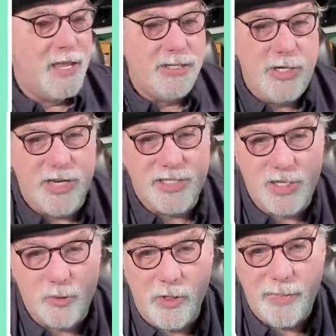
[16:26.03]
Jan
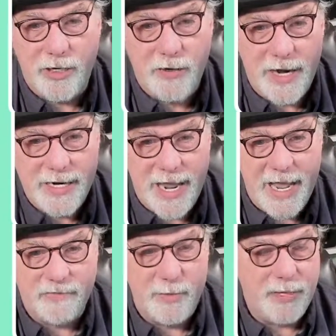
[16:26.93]
says, wouldn't it be great to
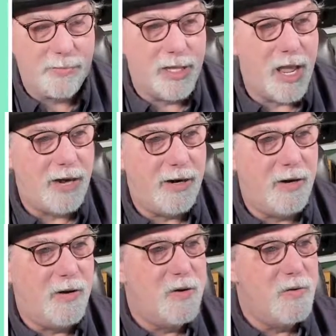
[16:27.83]
have a big plotter?
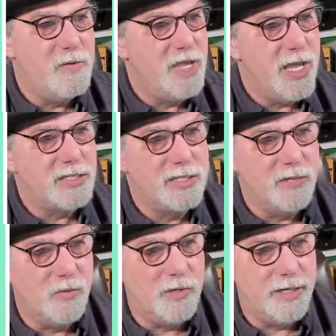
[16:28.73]
Oh, yes,
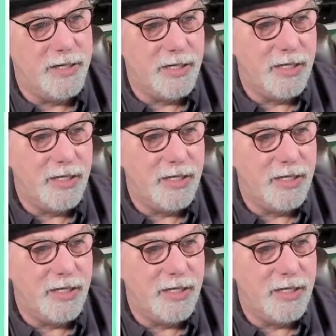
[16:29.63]
it would.